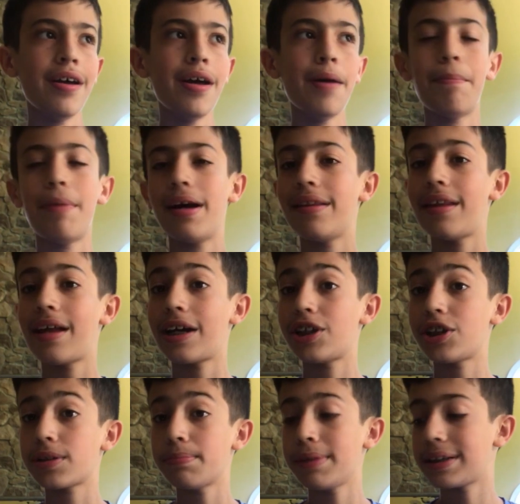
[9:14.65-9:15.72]
but I
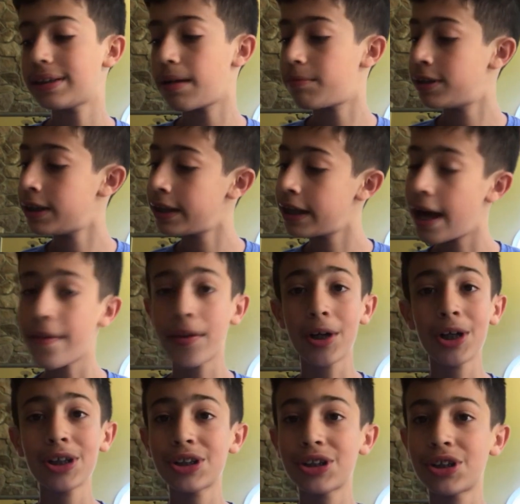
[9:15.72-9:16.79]
just mixed them
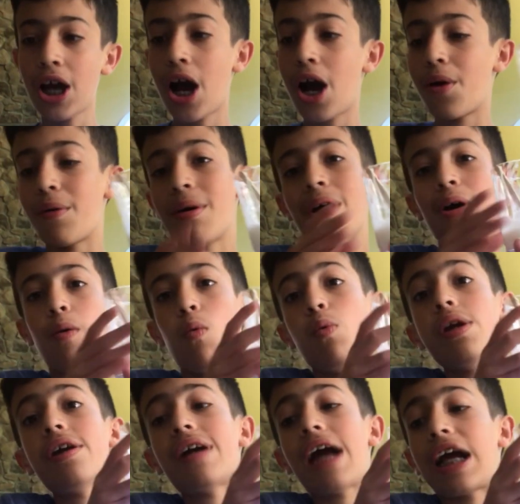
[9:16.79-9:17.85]
together. So
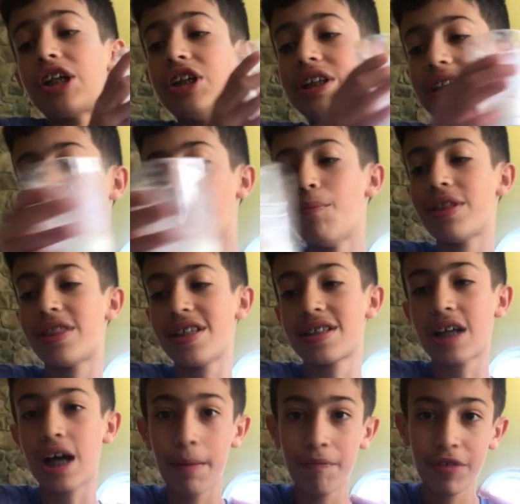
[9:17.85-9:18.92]
we are actually done with this
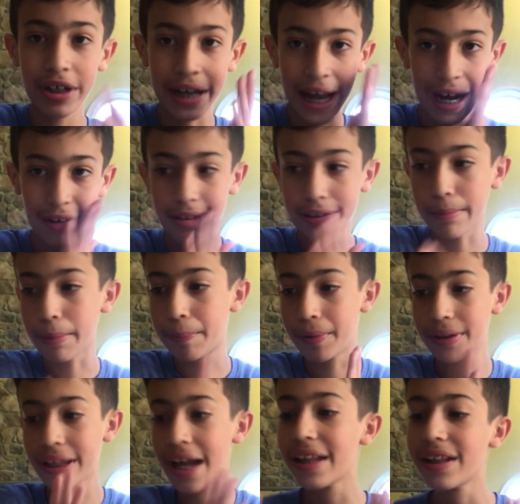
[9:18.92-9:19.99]
cup for now. So I'm gonna
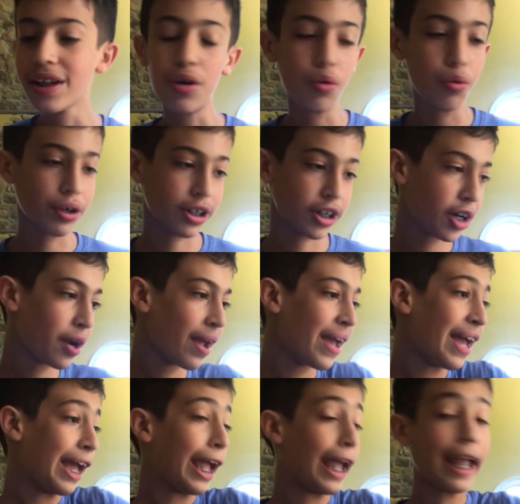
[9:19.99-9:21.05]
put that in the corner.
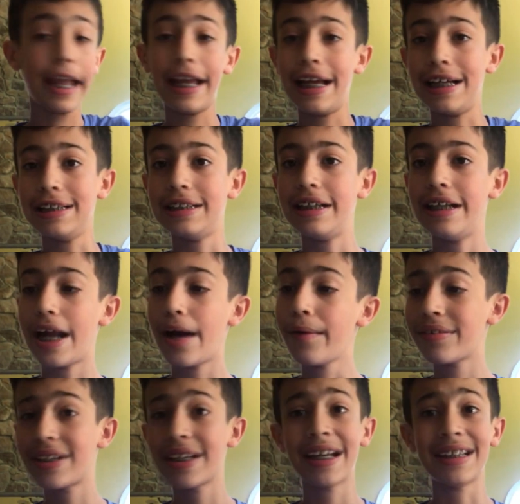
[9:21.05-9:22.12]
And now we
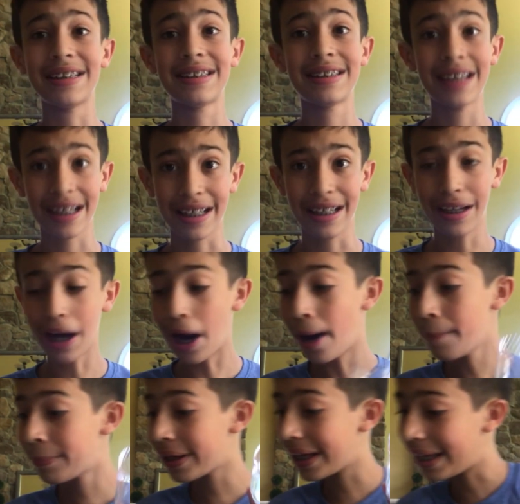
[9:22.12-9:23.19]
have to get a second
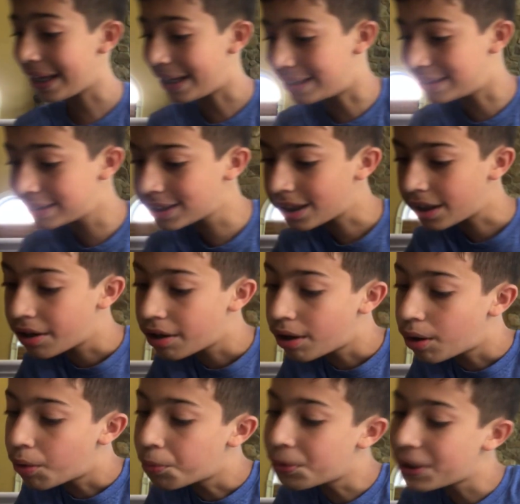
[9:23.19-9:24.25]
cup, and
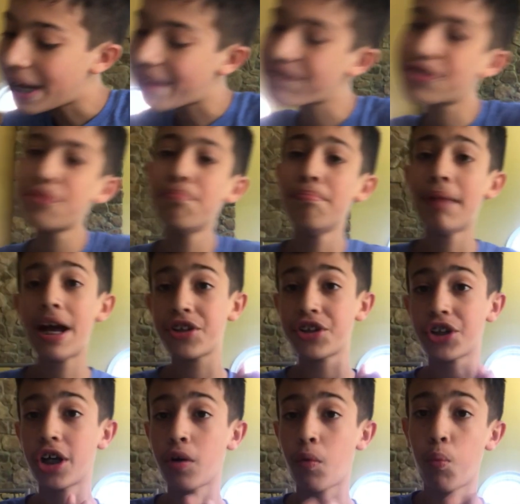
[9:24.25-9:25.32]
we have to
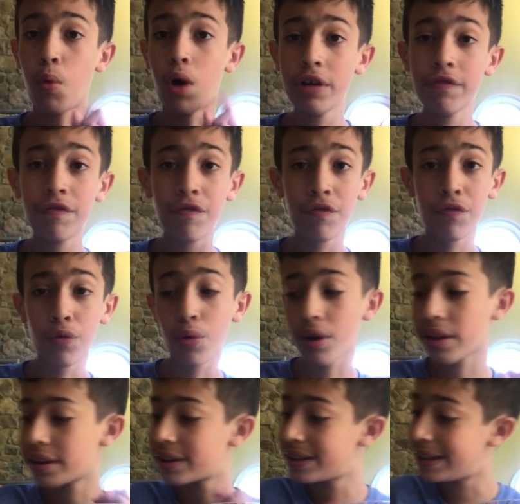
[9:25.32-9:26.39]
measure 1/4
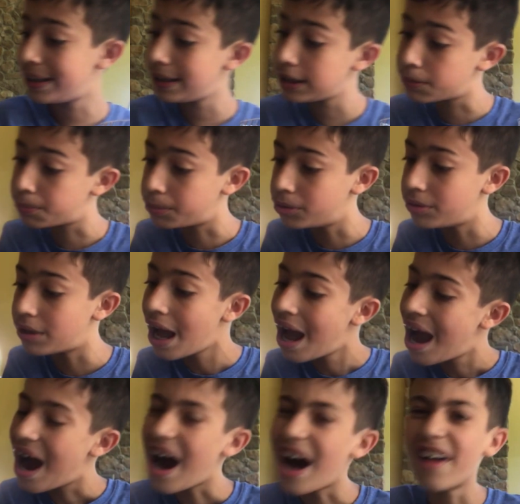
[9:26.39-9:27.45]
teaspoon
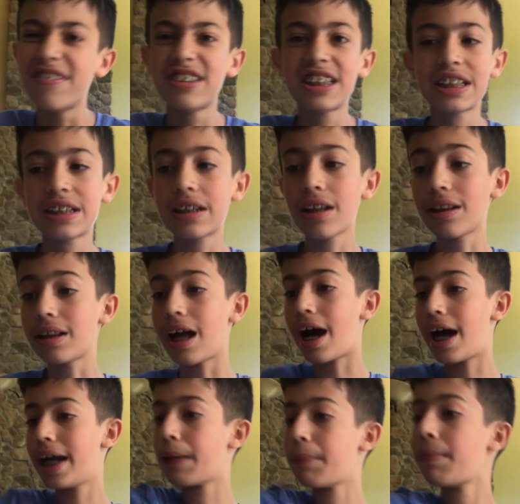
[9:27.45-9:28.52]
of
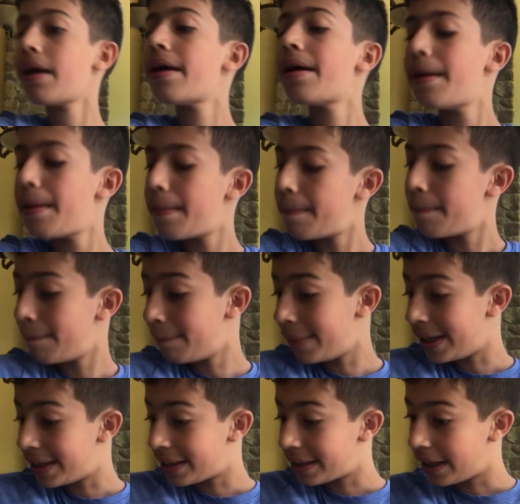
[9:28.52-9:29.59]
slime
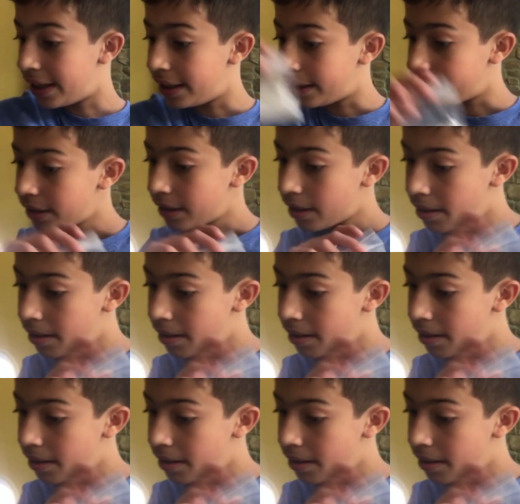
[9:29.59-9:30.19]
making